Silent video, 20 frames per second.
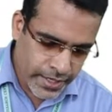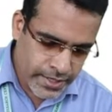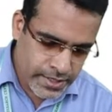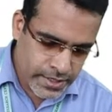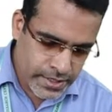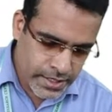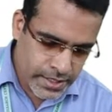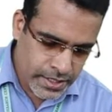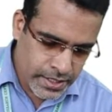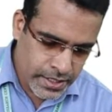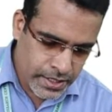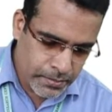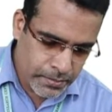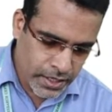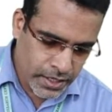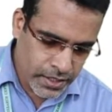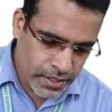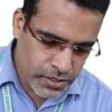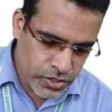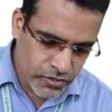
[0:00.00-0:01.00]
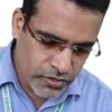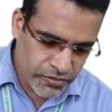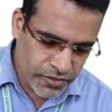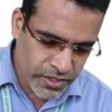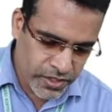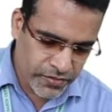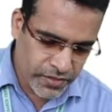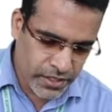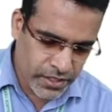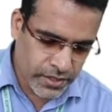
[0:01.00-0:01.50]
ascending branch of
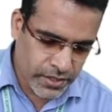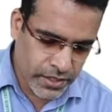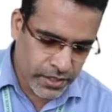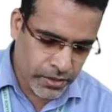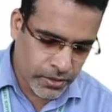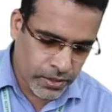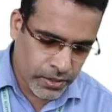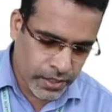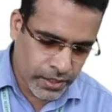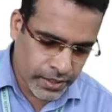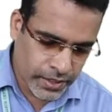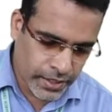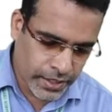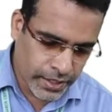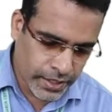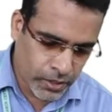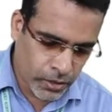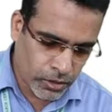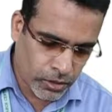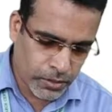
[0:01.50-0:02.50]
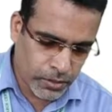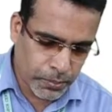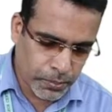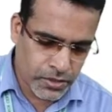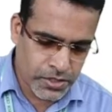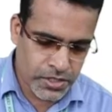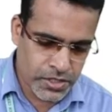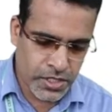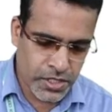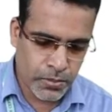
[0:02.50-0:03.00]
inferior thyroid artery along the
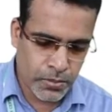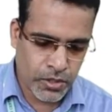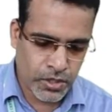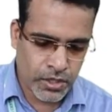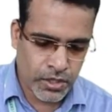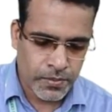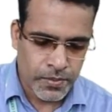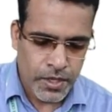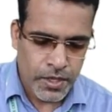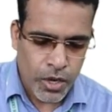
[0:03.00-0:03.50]
posterior border.